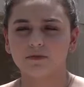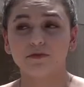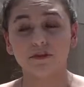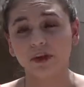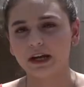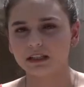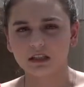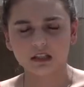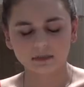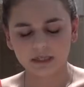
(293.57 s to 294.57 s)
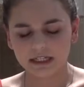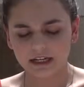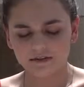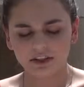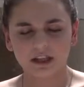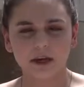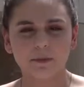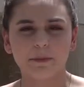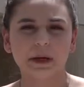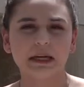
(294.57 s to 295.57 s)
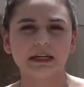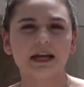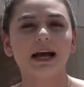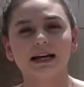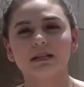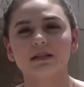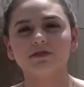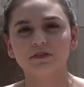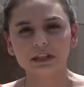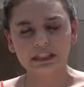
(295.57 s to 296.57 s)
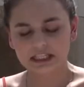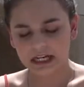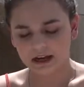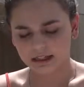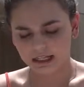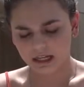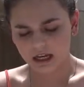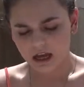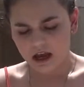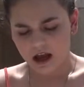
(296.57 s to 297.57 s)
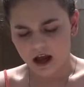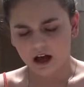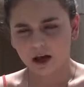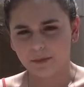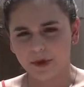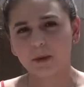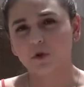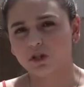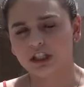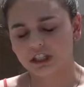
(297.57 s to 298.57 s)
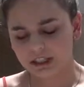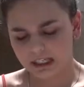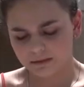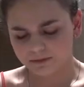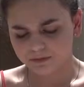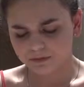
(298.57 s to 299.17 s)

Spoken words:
for the ex-husband and everything, but it has affected Callie emotionally.